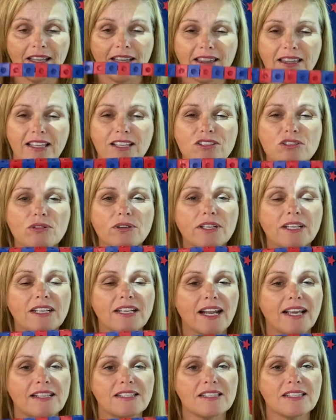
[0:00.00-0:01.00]
These are in a
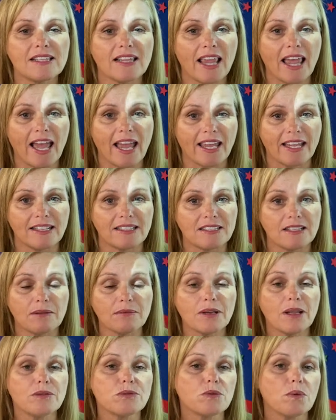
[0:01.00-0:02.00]
nice line.
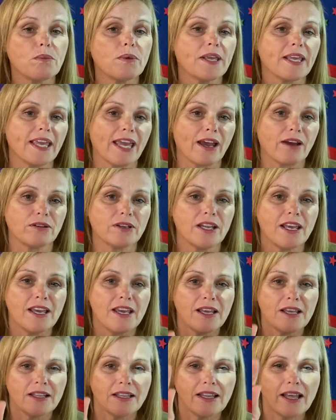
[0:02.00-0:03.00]
Sometimes when we count,
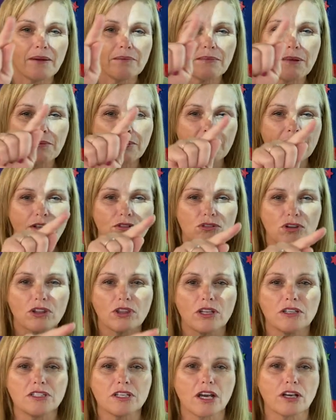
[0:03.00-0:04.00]
that remember yesterday
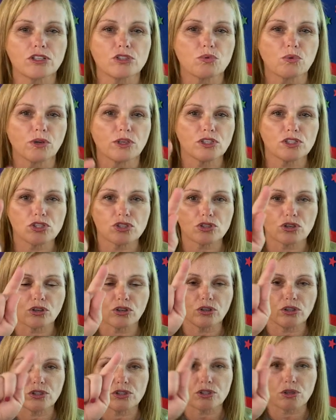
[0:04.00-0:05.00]
the ducks were in a
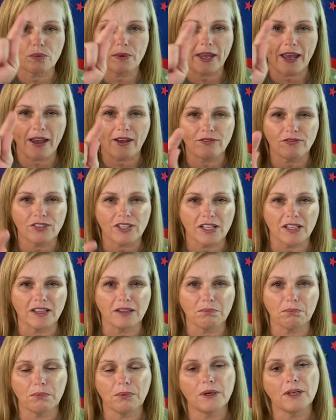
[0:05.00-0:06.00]
circle and so we have to
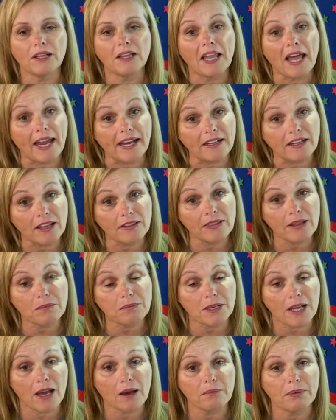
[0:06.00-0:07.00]
put a line on them
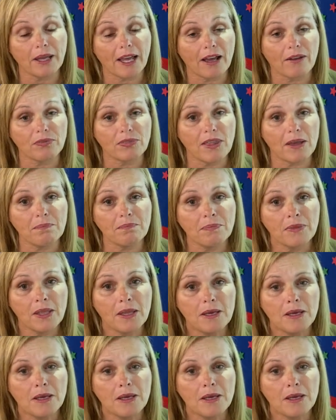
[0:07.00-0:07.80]
to help count them.